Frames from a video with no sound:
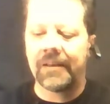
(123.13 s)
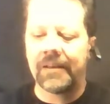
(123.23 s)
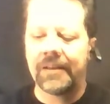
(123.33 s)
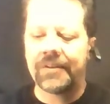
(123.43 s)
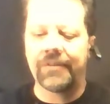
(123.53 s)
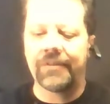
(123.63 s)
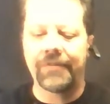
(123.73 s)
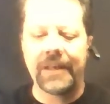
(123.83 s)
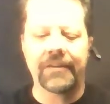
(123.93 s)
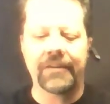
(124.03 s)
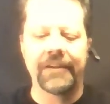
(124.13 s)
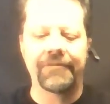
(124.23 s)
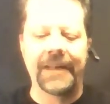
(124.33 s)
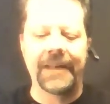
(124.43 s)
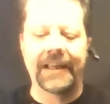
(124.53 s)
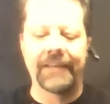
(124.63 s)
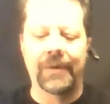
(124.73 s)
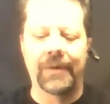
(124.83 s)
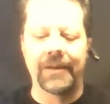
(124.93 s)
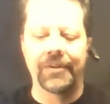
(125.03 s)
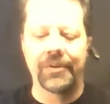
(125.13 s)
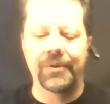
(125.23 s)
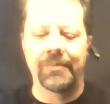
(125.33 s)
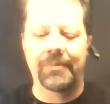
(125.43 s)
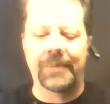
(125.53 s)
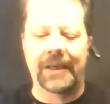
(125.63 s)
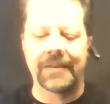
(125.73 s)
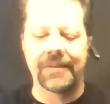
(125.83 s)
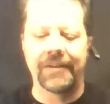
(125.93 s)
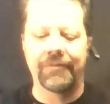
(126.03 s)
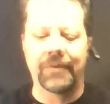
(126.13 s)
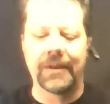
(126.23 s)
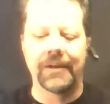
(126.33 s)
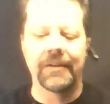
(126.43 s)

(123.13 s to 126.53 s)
So if we integrate from -1 to +1,